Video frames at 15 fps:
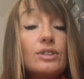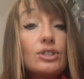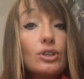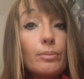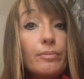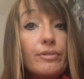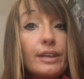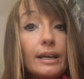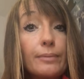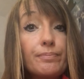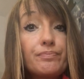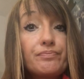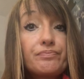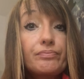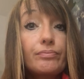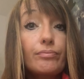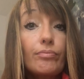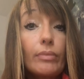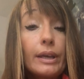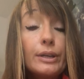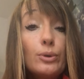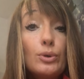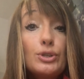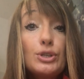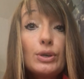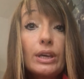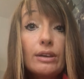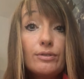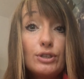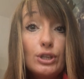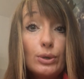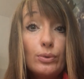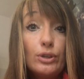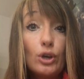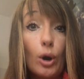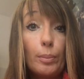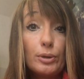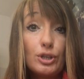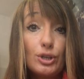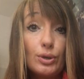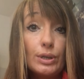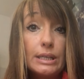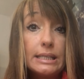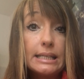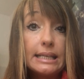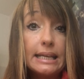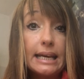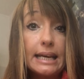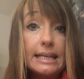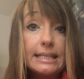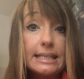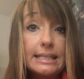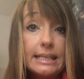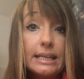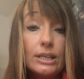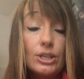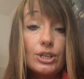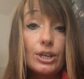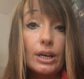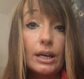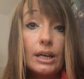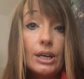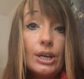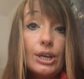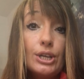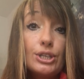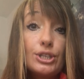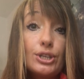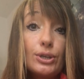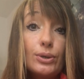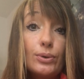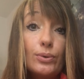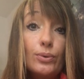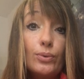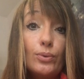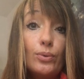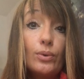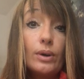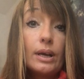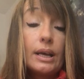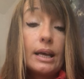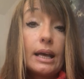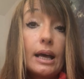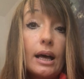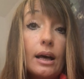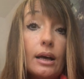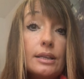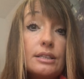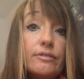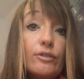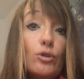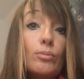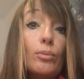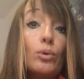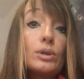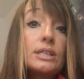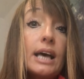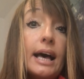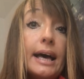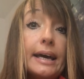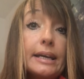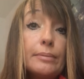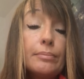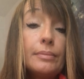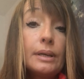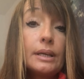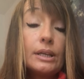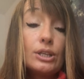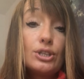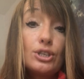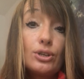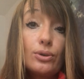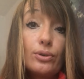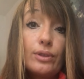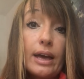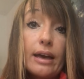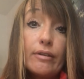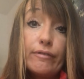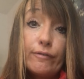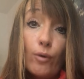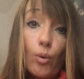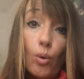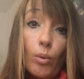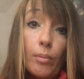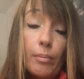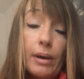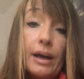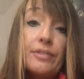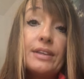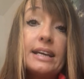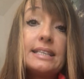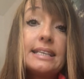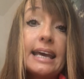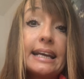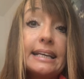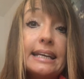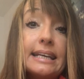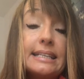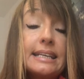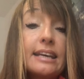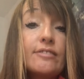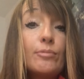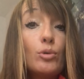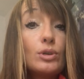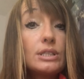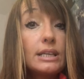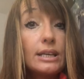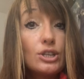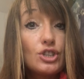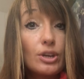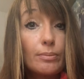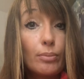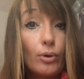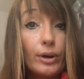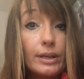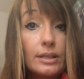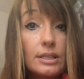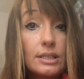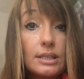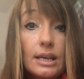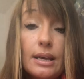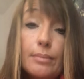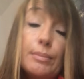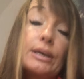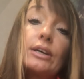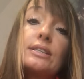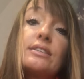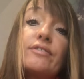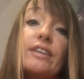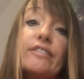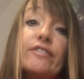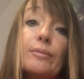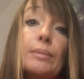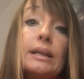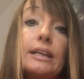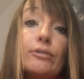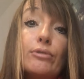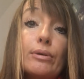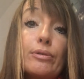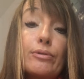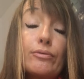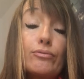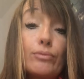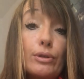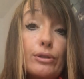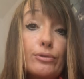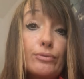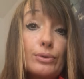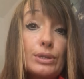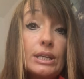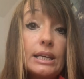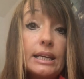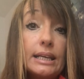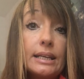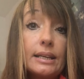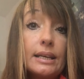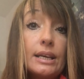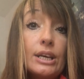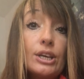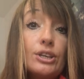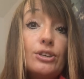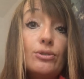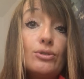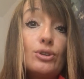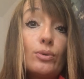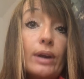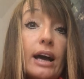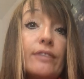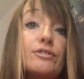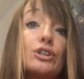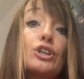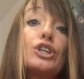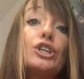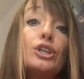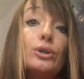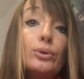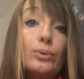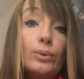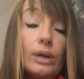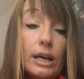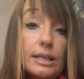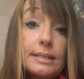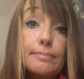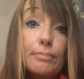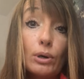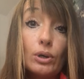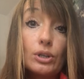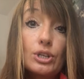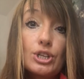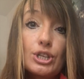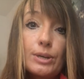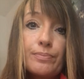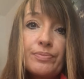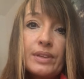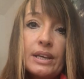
something. It also gives you the opportunity as a teacher to devote more time to their form and their technique, to give more teaching points, because if they're familiar with the routine, you don't have to cue as much.